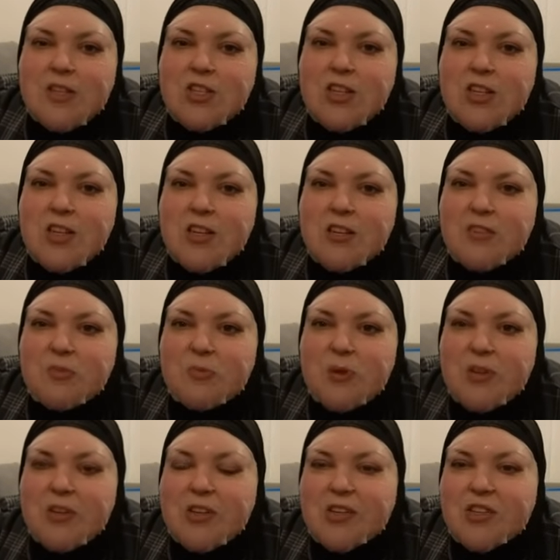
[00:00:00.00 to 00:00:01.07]
she is
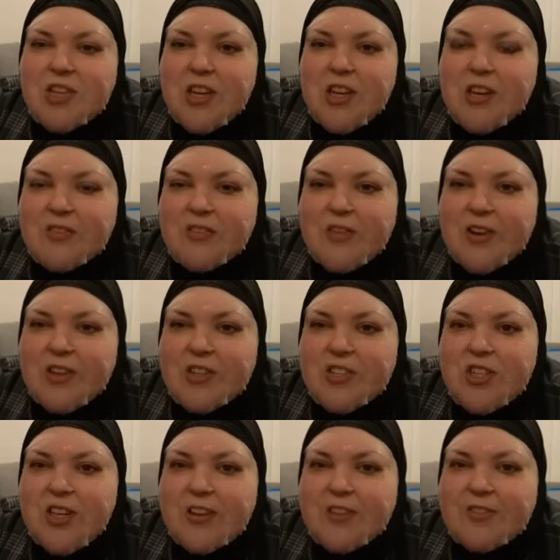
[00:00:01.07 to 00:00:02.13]
beauty, she is grace,
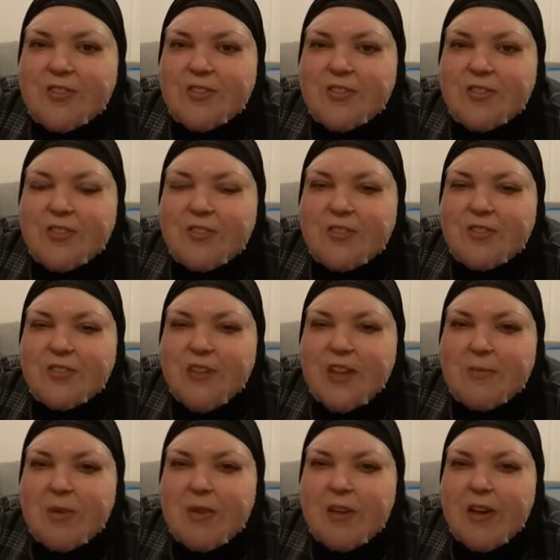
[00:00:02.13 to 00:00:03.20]
she has
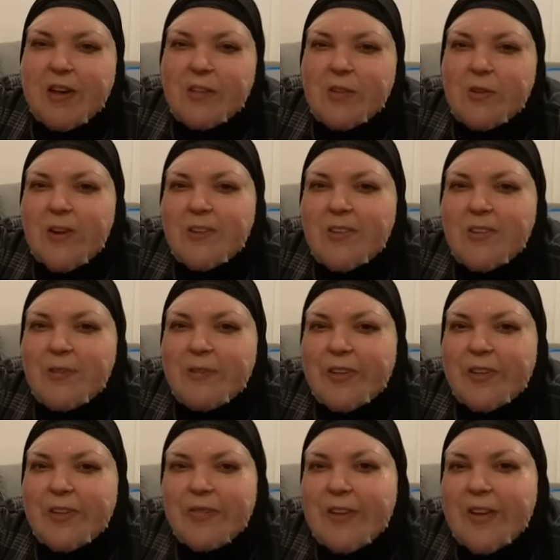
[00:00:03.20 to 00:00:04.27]
slimy aloe all over
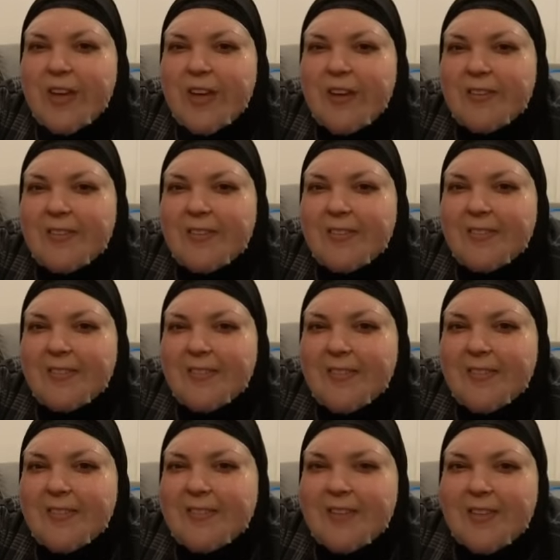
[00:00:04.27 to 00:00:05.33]
her face.
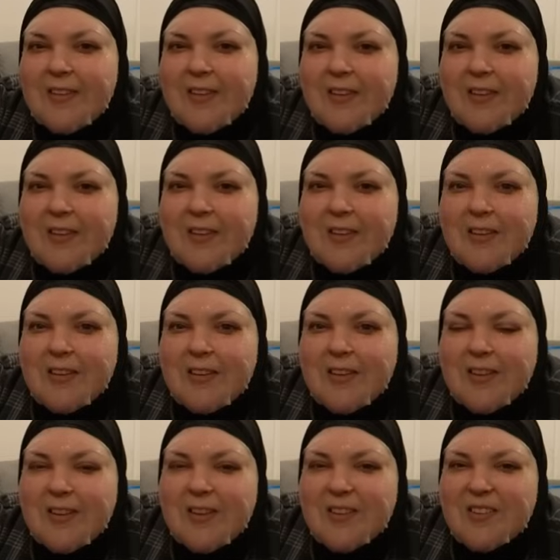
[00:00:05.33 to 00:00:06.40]

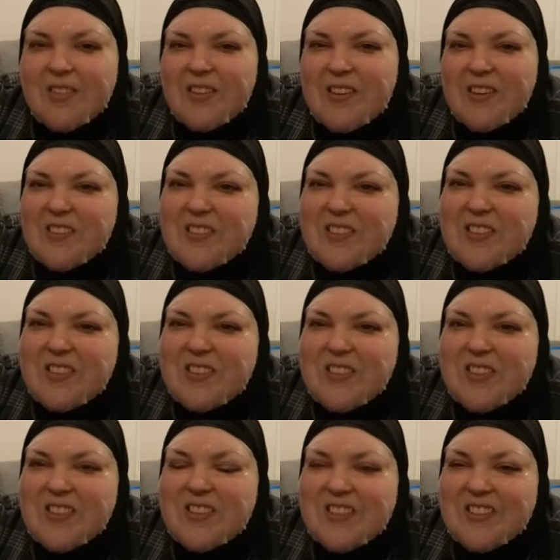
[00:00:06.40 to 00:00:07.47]
Ew, I know the
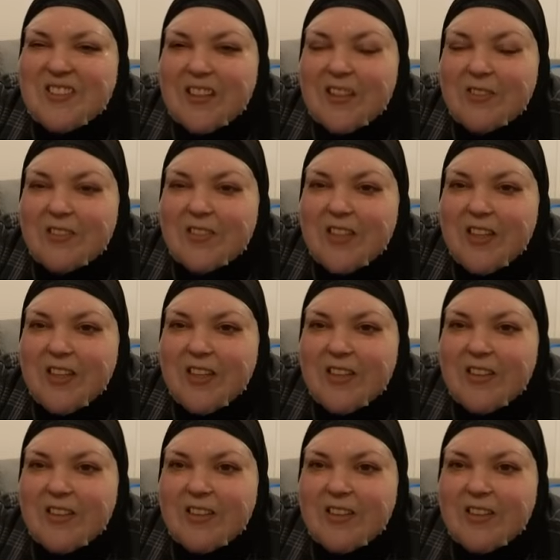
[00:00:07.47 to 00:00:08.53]
swishy sounds,
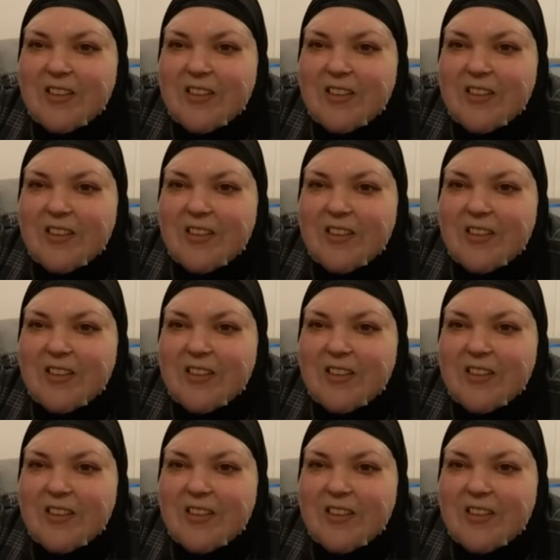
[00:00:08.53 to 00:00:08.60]
there.